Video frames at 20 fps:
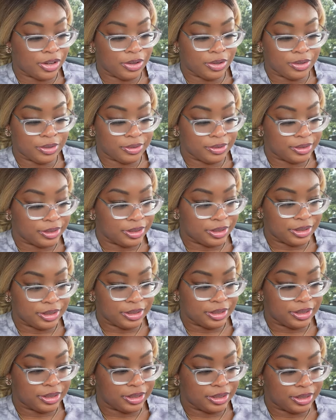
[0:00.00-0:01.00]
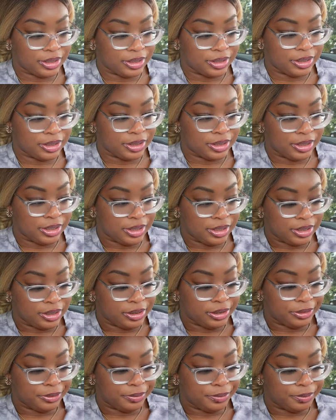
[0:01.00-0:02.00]
then you couldn't even use it in every
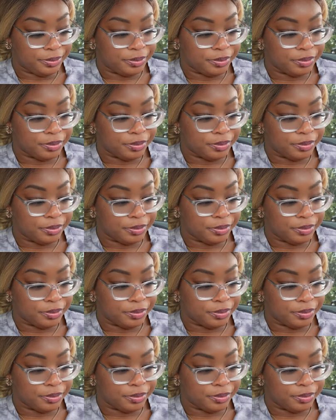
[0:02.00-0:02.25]
lot.